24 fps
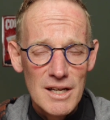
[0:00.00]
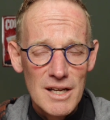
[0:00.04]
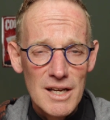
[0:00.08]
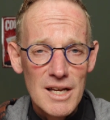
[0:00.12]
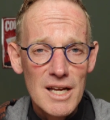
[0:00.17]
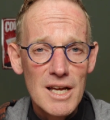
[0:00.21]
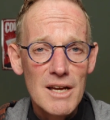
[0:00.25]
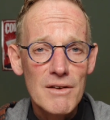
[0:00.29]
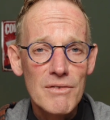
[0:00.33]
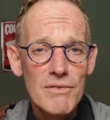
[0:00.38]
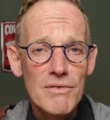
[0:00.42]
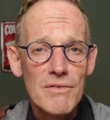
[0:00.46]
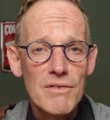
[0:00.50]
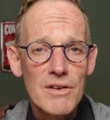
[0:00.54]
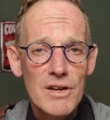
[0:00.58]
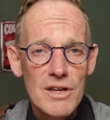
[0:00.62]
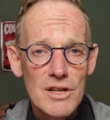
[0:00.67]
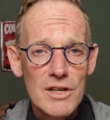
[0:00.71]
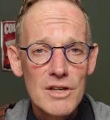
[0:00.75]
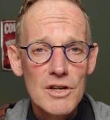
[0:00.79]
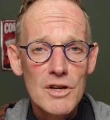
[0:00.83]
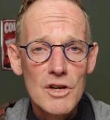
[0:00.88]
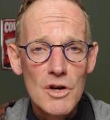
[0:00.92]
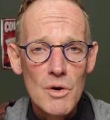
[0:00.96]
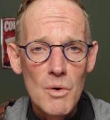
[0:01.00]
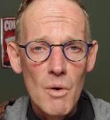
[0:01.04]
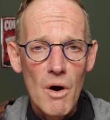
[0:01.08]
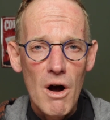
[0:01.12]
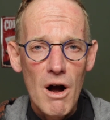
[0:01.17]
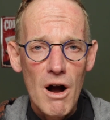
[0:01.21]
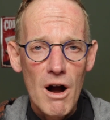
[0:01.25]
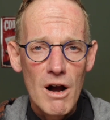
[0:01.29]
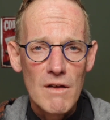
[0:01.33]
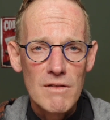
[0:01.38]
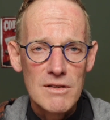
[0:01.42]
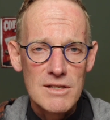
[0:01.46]
If you
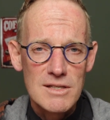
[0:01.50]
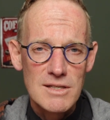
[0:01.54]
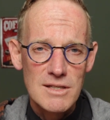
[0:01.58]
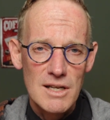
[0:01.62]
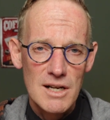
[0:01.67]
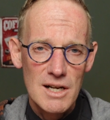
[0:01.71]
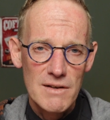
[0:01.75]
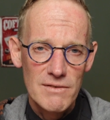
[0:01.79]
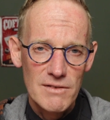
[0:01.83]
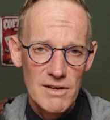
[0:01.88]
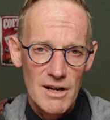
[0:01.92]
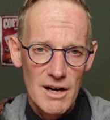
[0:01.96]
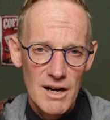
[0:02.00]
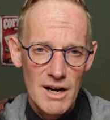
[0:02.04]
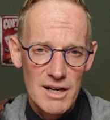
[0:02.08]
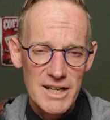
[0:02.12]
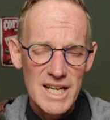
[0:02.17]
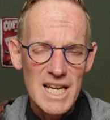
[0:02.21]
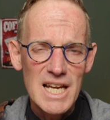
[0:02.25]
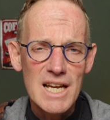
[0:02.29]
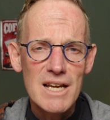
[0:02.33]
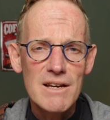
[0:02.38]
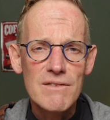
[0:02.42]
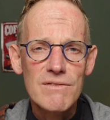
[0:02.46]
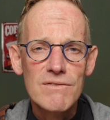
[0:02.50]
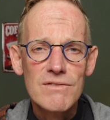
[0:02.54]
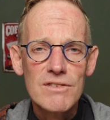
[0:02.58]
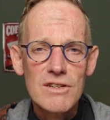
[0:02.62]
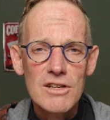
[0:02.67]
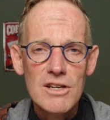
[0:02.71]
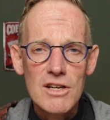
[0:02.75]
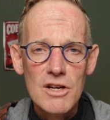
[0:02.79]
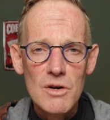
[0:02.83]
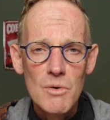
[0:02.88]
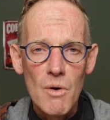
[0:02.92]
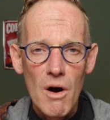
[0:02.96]
are the Son of God, if
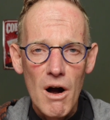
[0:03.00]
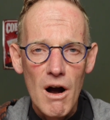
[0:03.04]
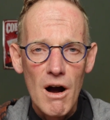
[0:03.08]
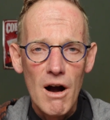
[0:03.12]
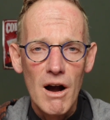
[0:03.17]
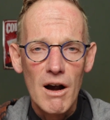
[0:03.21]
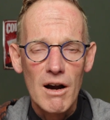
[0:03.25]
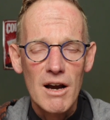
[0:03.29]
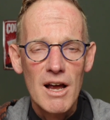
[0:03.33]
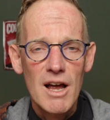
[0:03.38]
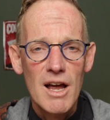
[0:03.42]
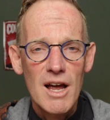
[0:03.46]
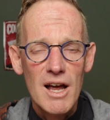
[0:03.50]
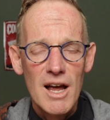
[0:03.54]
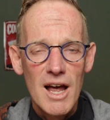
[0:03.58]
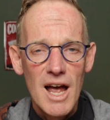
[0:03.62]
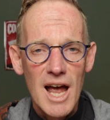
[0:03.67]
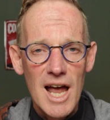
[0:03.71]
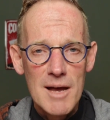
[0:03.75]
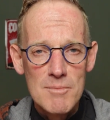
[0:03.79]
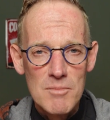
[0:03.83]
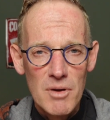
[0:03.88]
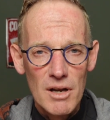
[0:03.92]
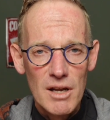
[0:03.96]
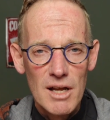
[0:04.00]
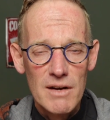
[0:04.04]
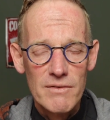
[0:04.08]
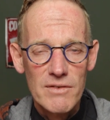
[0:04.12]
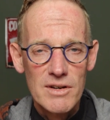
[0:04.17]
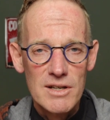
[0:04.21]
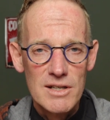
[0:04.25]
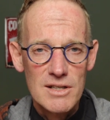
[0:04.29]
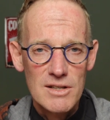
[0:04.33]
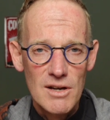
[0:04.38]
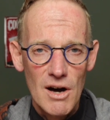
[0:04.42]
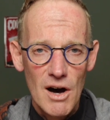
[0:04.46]
you are a
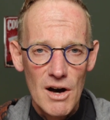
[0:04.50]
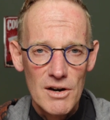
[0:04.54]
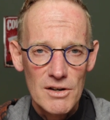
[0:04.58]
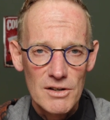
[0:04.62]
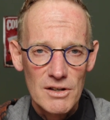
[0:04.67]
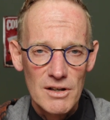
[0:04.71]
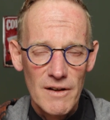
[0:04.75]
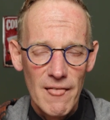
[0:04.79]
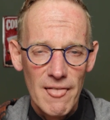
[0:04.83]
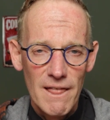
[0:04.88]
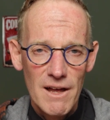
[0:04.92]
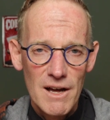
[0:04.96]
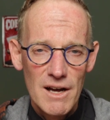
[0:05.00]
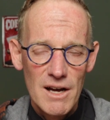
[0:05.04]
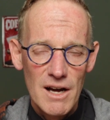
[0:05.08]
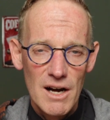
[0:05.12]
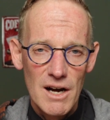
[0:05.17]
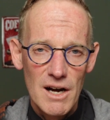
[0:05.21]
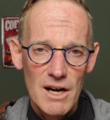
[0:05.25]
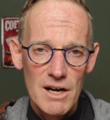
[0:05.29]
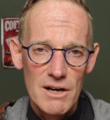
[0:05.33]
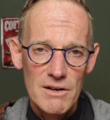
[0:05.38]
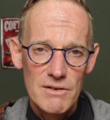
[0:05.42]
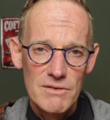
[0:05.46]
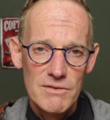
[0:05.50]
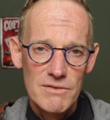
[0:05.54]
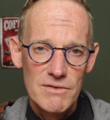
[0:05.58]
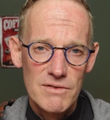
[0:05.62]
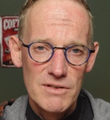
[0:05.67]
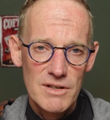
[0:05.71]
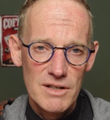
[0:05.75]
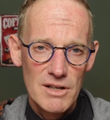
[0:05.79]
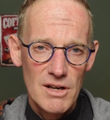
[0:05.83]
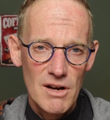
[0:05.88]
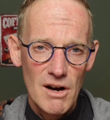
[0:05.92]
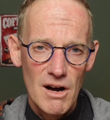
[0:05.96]
beloved daughter of
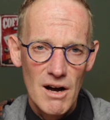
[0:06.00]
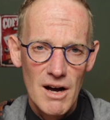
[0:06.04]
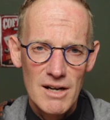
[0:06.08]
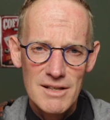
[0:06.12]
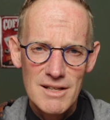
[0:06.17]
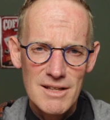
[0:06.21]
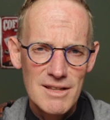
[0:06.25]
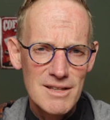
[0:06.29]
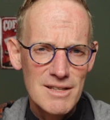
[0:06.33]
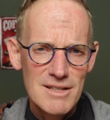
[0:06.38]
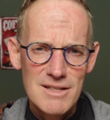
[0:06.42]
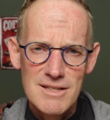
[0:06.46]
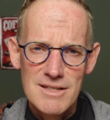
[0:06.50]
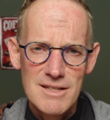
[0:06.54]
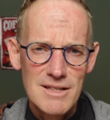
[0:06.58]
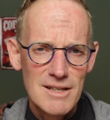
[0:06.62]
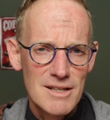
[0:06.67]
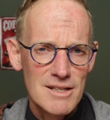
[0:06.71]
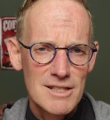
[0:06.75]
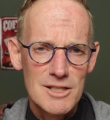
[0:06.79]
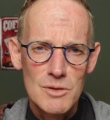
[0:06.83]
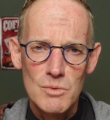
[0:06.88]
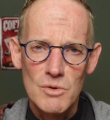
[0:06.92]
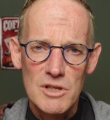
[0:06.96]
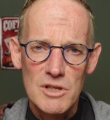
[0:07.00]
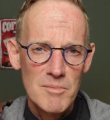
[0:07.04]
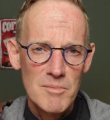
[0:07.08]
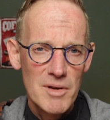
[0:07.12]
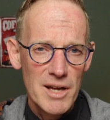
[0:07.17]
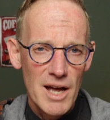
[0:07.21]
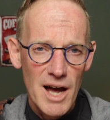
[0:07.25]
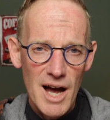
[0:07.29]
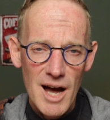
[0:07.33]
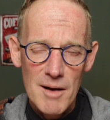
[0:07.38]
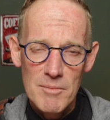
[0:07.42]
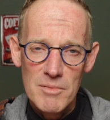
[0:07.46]
God, these things be
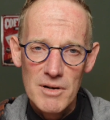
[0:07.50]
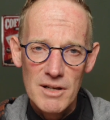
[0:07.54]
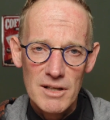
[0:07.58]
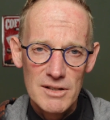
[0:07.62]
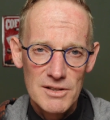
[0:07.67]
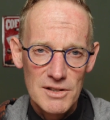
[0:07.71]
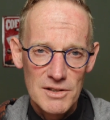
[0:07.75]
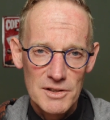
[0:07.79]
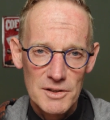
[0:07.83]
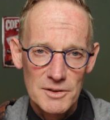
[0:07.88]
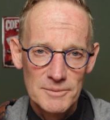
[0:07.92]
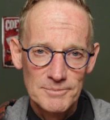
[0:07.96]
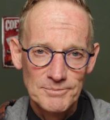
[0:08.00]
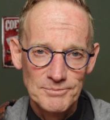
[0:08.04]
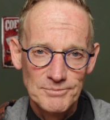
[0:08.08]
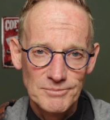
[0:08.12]
happening to you.